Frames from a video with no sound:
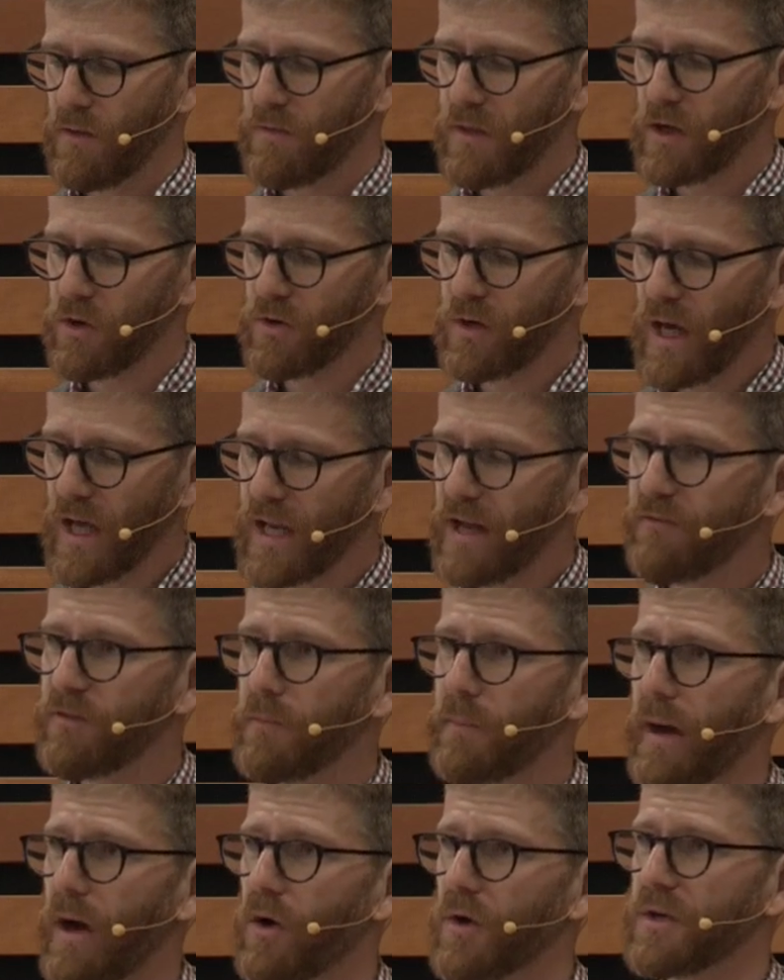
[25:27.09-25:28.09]
They do not have
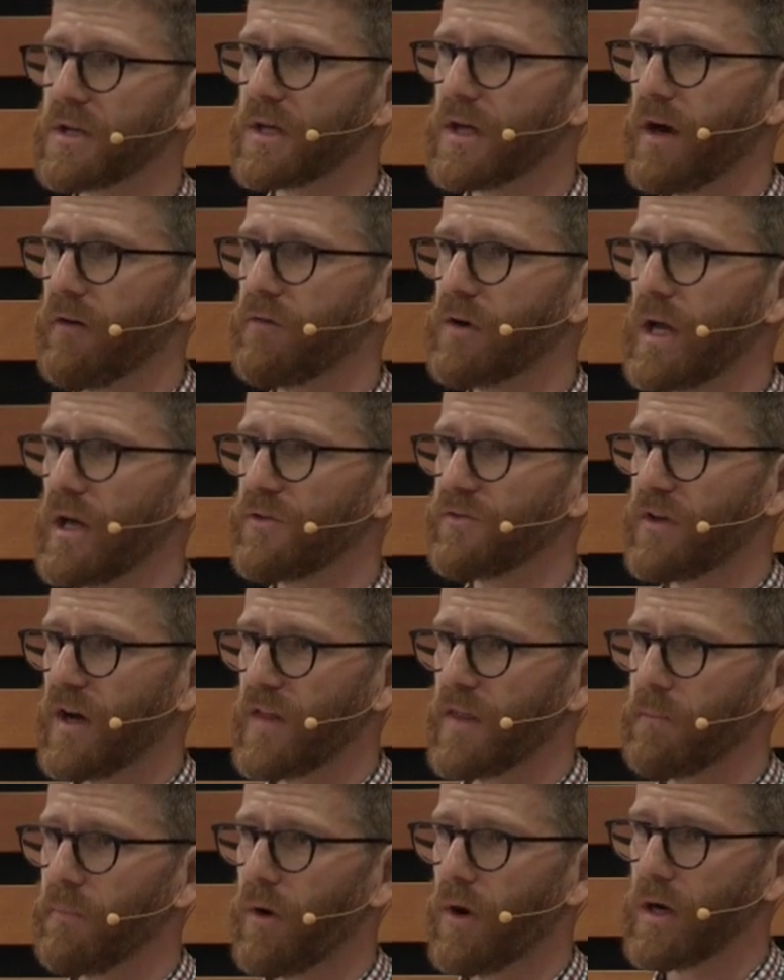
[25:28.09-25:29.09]
the power to govern
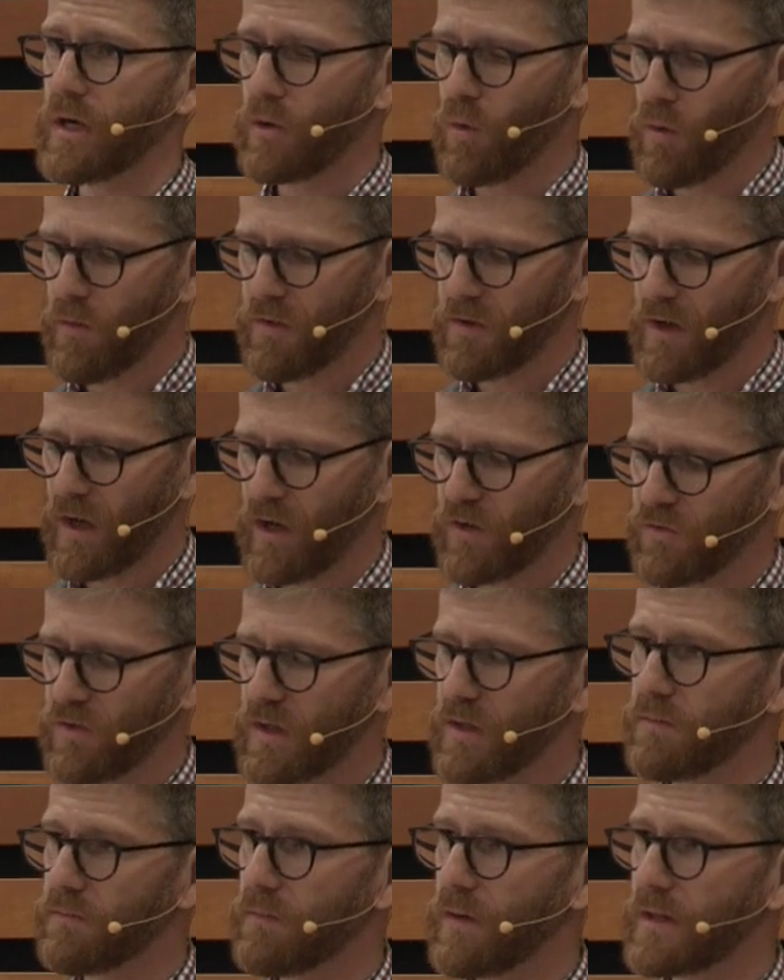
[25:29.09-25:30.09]
outside the party
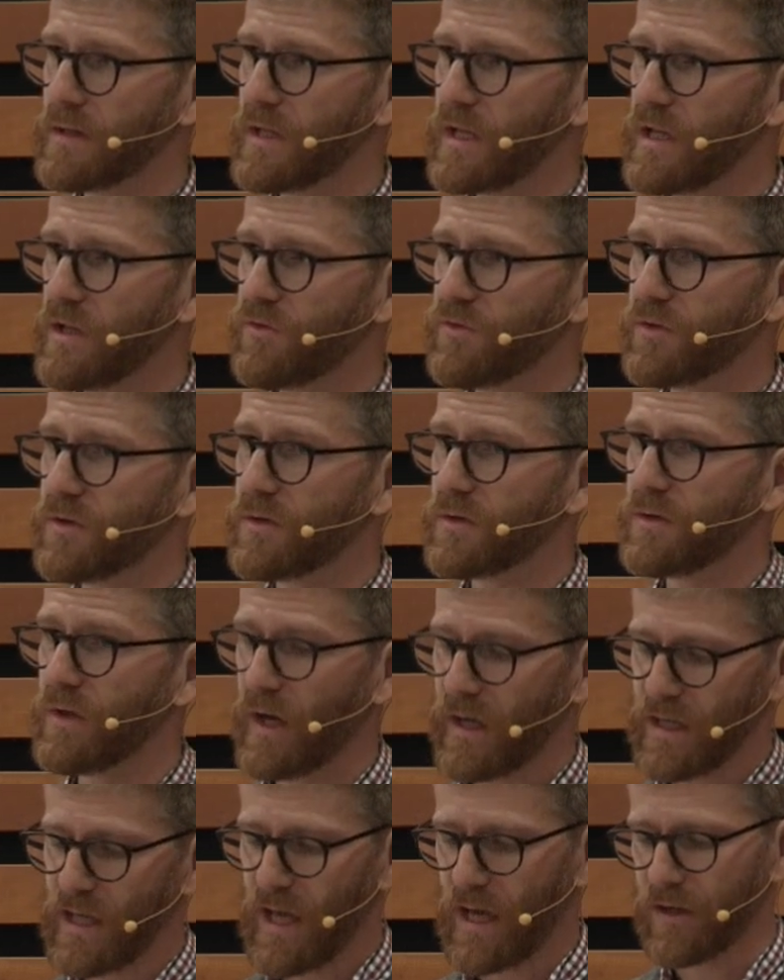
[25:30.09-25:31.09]
orthodoxy, at least
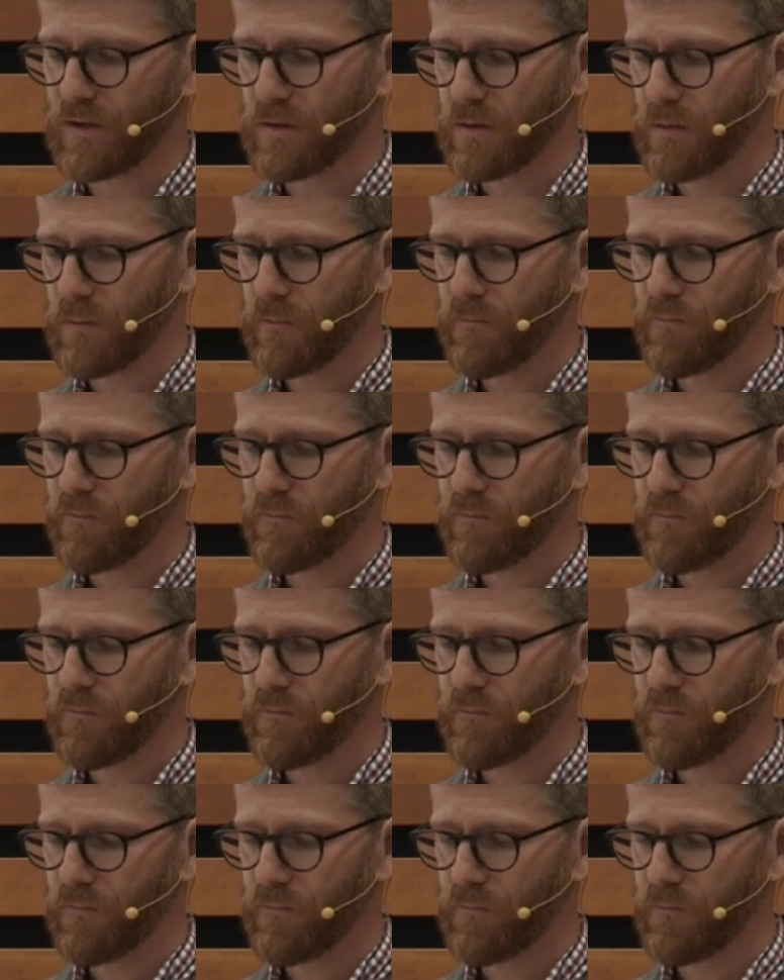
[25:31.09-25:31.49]
not yet.